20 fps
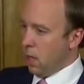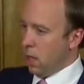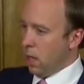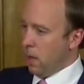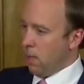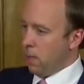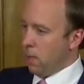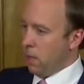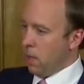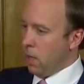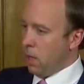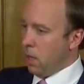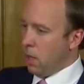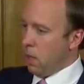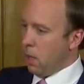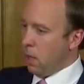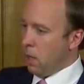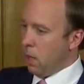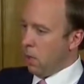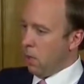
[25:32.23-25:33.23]

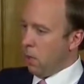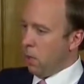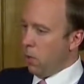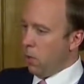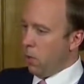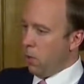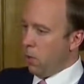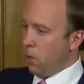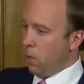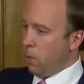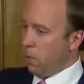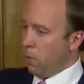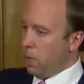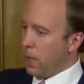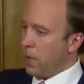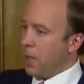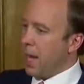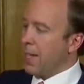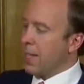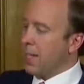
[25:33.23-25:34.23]

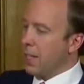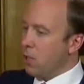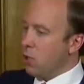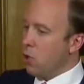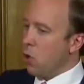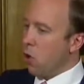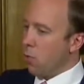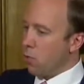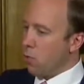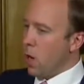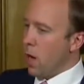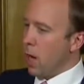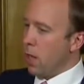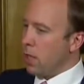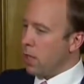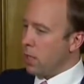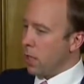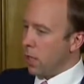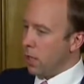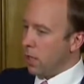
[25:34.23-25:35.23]
But that is not
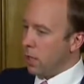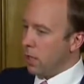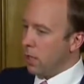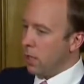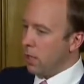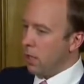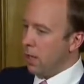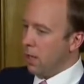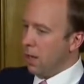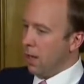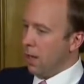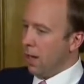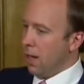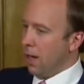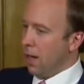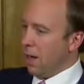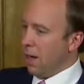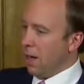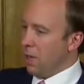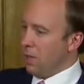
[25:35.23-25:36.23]
rising
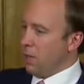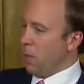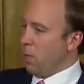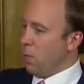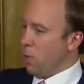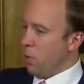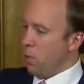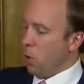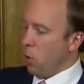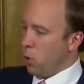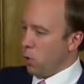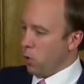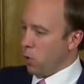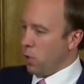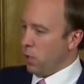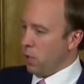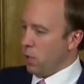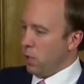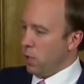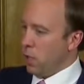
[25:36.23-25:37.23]
as a
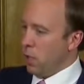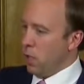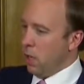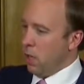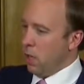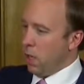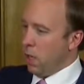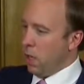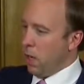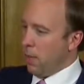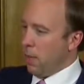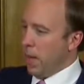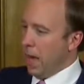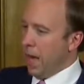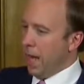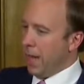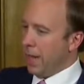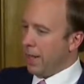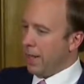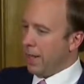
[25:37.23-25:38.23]
proportion.
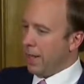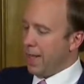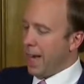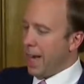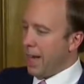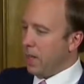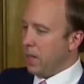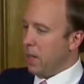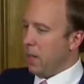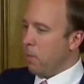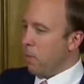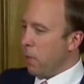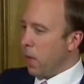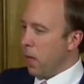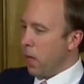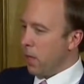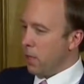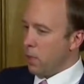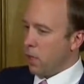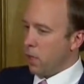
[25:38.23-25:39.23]
And that
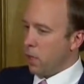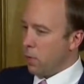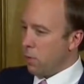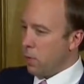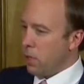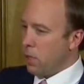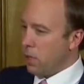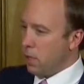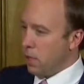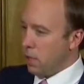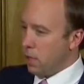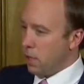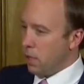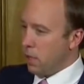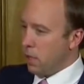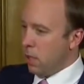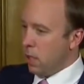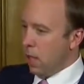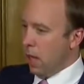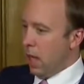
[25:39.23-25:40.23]
implies that there isn't
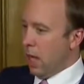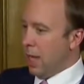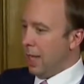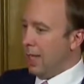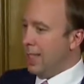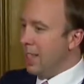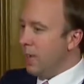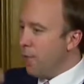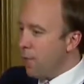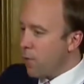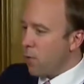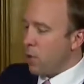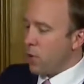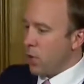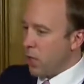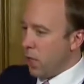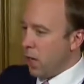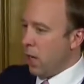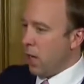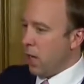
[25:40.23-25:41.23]
a
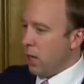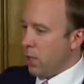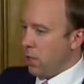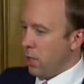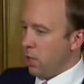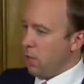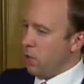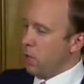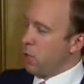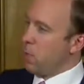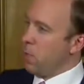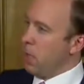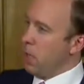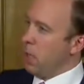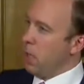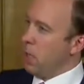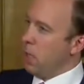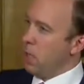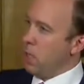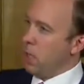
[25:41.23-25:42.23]
different R, so to
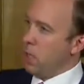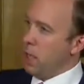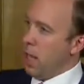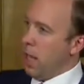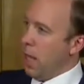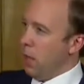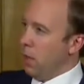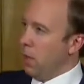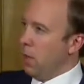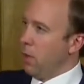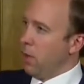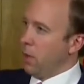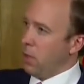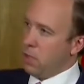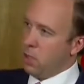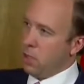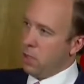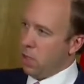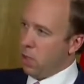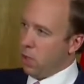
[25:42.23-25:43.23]
speak, in health
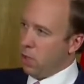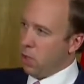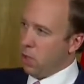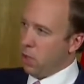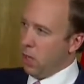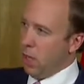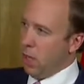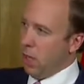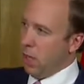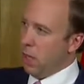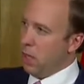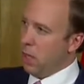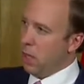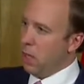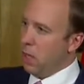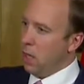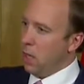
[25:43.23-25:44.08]
and in social care.